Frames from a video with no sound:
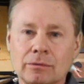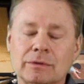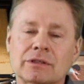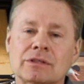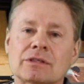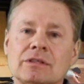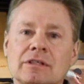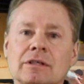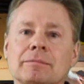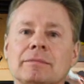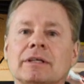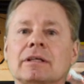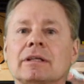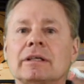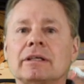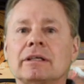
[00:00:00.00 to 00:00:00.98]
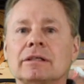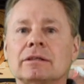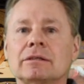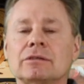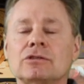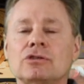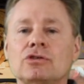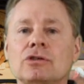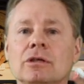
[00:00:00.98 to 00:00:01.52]
which is typically
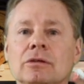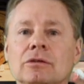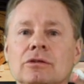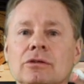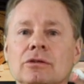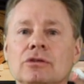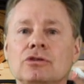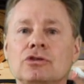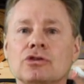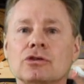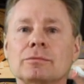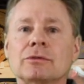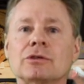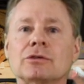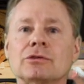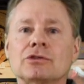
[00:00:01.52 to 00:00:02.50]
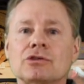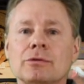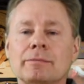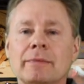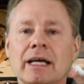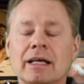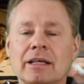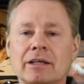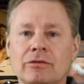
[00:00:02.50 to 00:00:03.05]
a German or
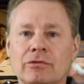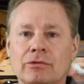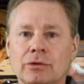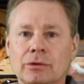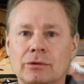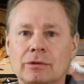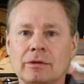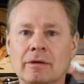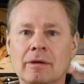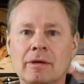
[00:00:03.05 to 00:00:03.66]
Germanic food.